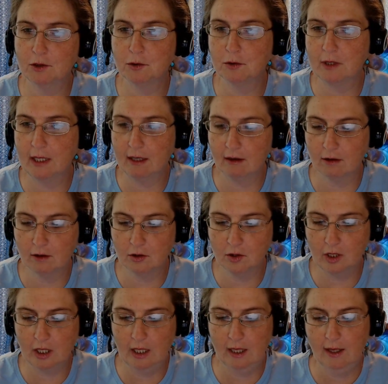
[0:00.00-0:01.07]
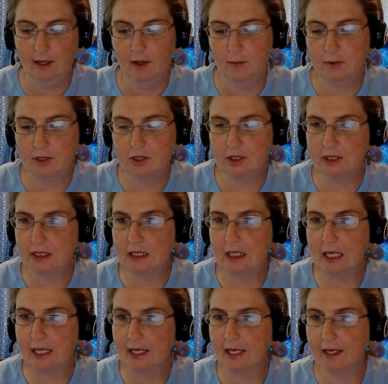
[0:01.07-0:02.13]
or that hurt, but just
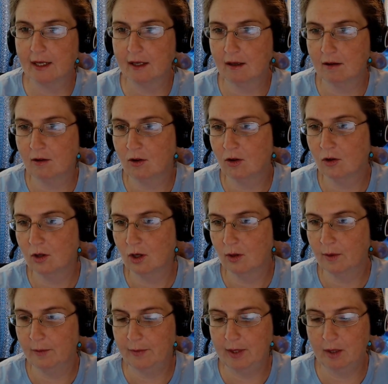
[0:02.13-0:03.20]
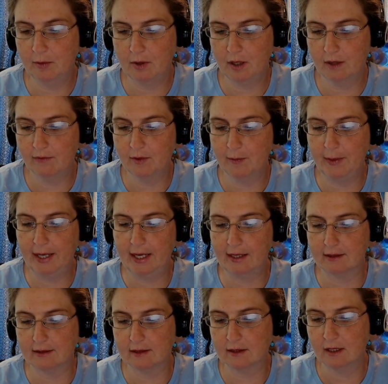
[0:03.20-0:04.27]
letting it all go and be a part of the
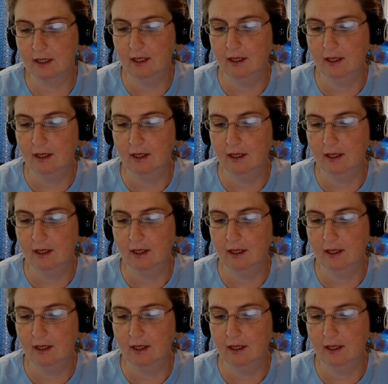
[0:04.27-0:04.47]
past.